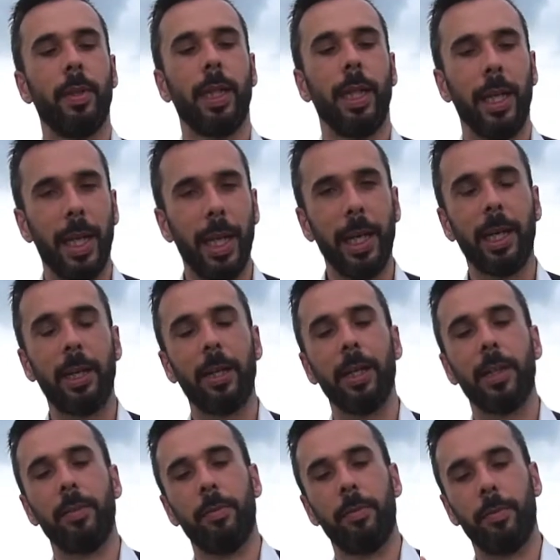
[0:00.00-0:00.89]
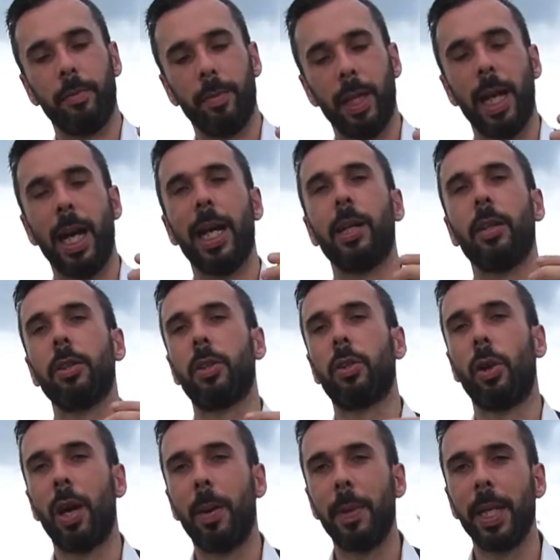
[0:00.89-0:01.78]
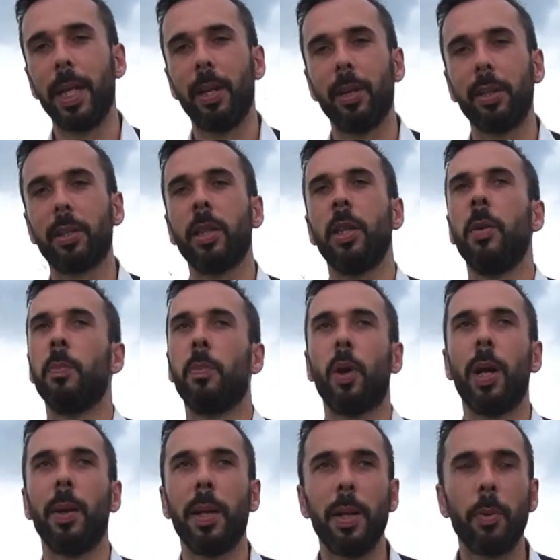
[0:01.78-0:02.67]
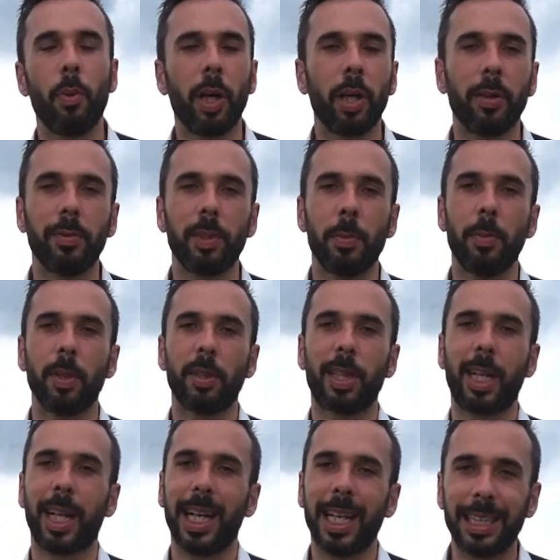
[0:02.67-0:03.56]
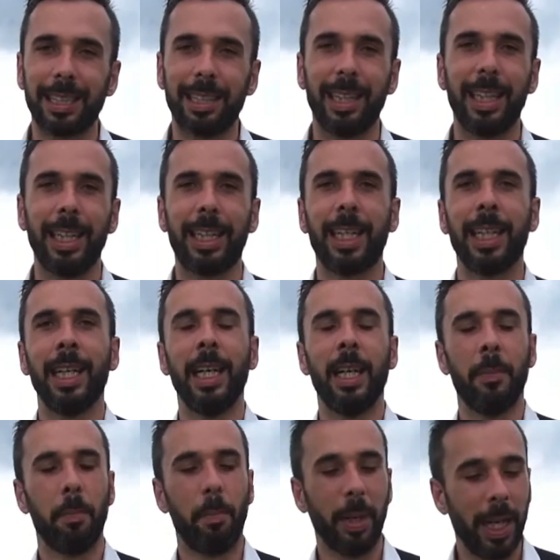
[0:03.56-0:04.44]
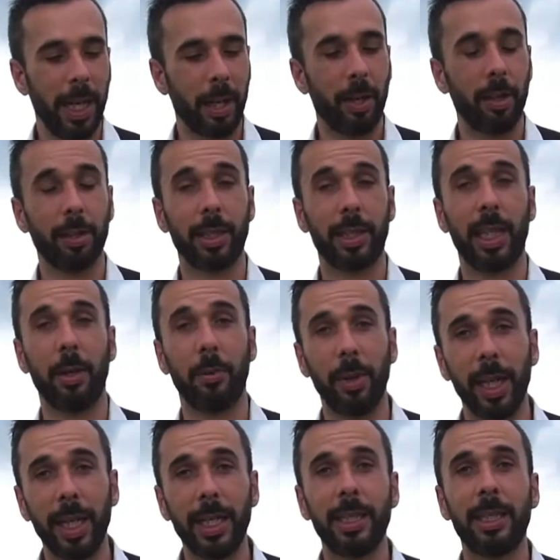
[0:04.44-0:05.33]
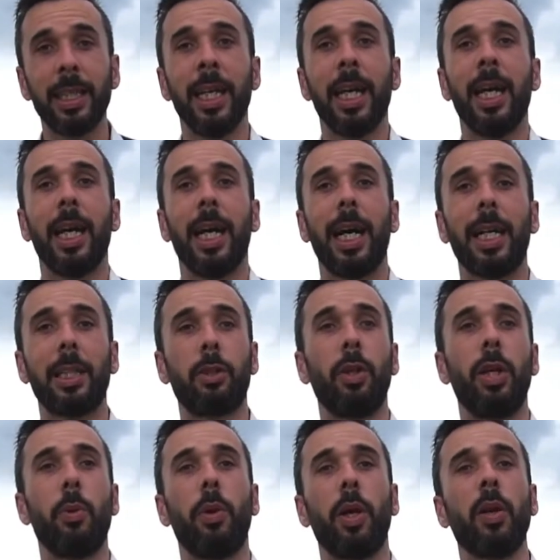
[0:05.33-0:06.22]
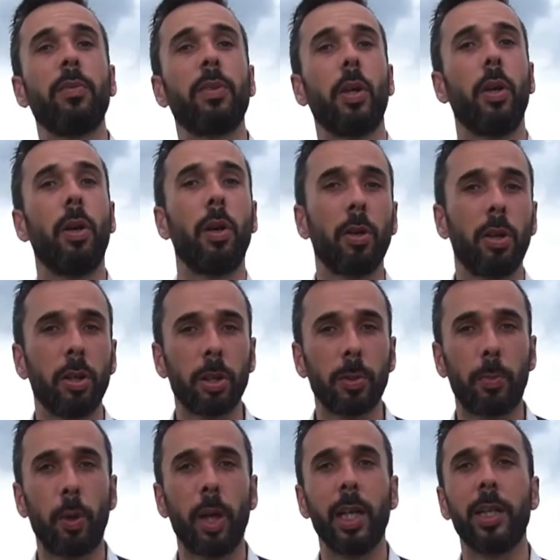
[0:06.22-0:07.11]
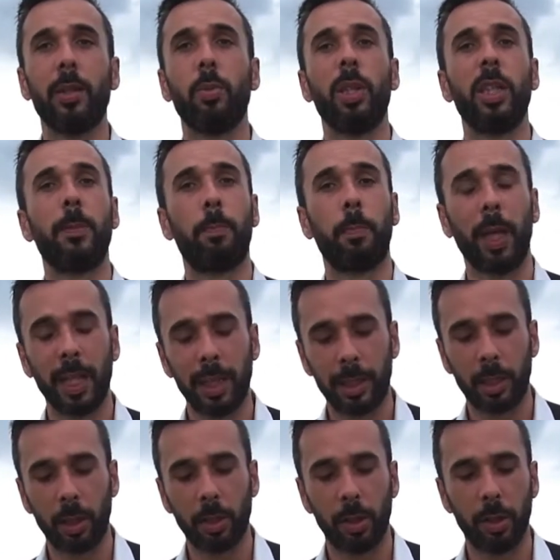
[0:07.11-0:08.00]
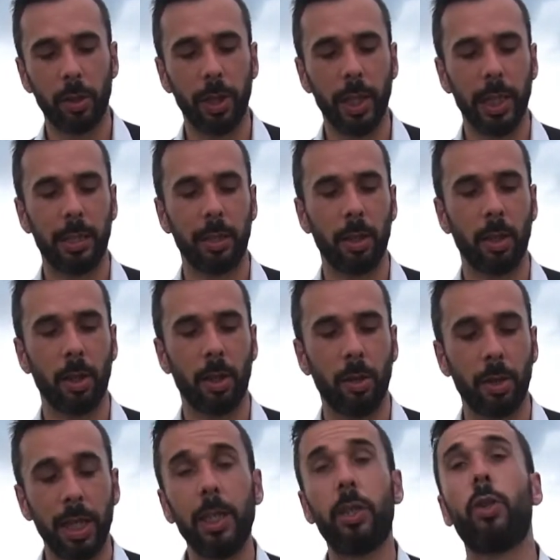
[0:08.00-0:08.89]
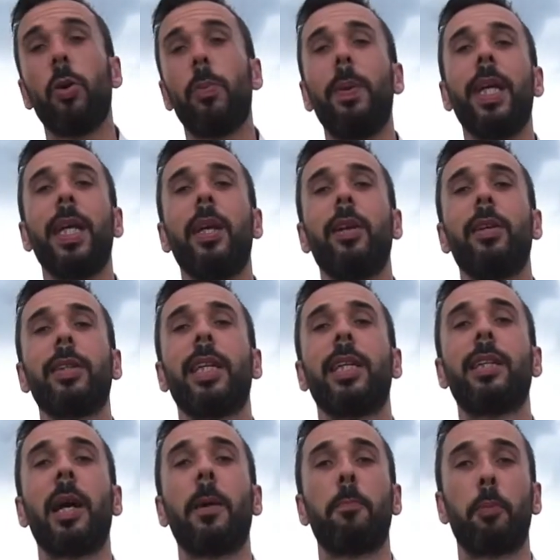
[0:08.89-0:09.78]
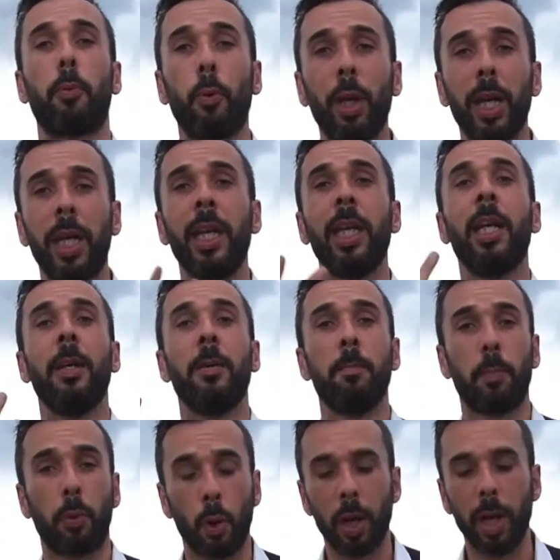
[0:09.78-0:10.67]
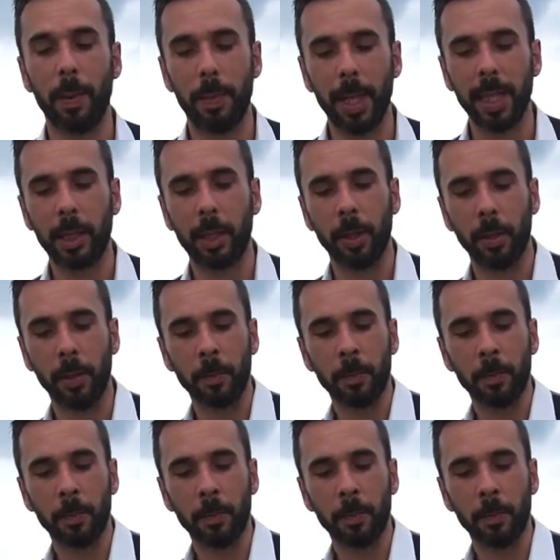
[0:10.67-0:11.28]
here Angostura bitters, probably one of the most classic bitters there is, actually one of the oldest brands with special. It's the only 2 bitters that are pre-prohibition.